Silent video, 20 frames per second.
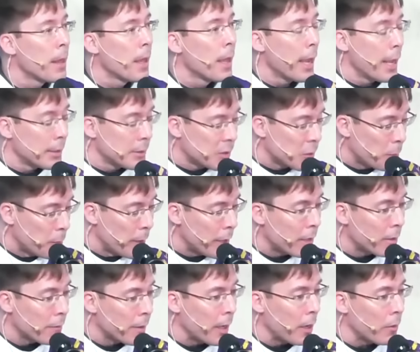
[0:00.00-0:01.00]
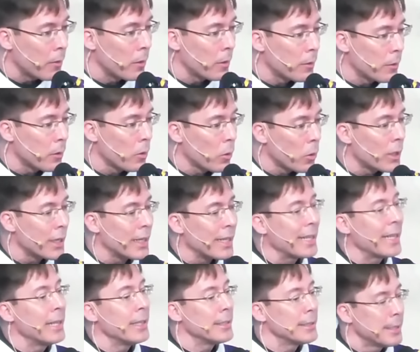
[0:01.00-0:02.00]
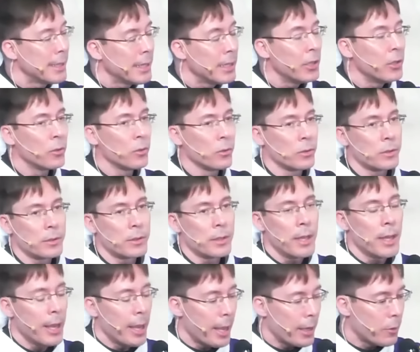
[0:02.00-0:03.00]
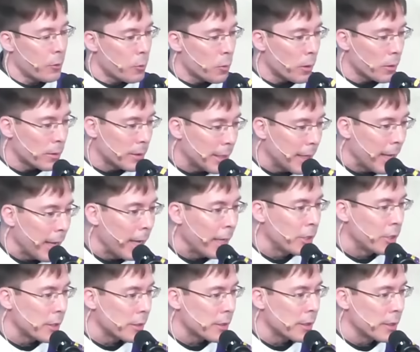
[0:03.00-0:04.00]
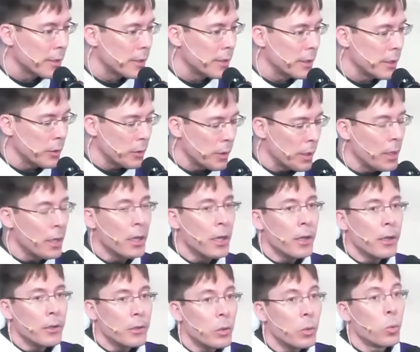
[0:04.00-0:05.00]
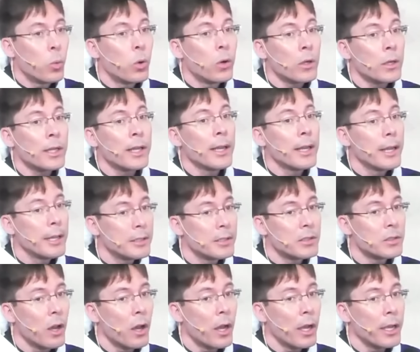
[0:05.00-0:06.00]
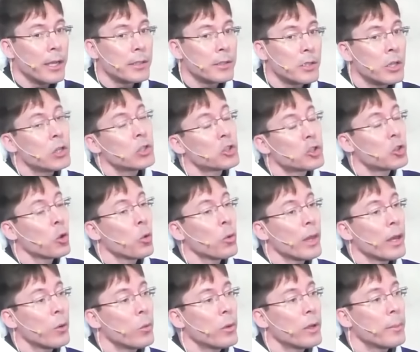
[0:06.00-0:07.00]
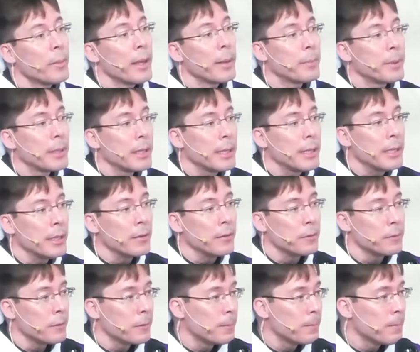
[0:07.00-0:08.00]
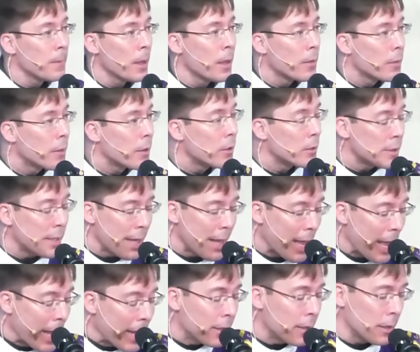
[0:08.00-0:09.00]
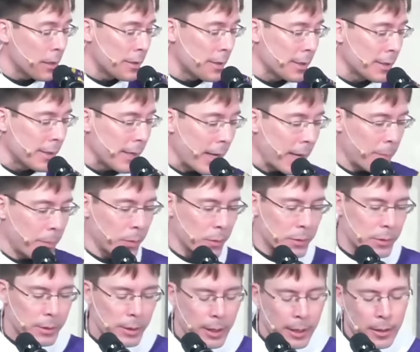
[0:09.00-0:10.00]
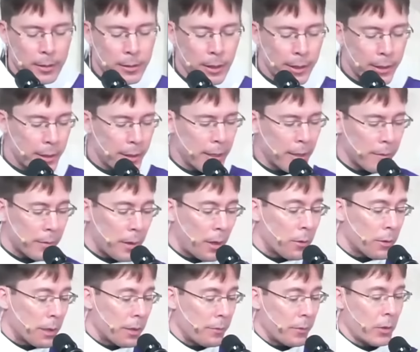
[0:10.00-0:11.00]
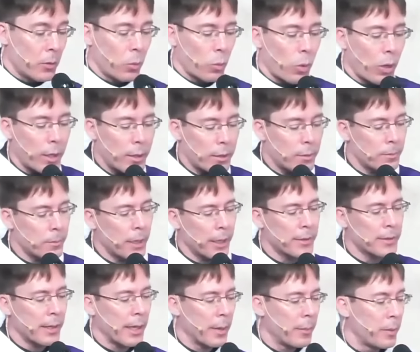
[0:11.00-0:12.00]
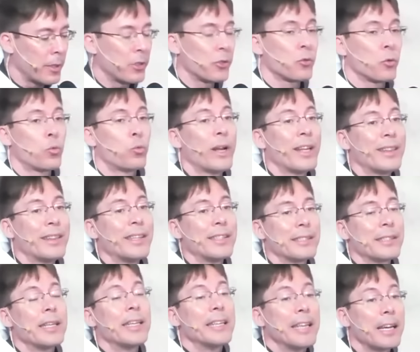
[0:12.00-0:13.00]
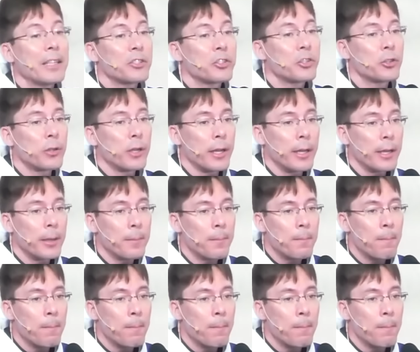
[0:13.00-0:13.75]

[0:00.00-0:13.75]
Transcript: and speak of how the Lord continues and throughout the age has continued to work his signs so that we may believe. There's endless examples I, could give. I'll give you one example. I just read this yesterday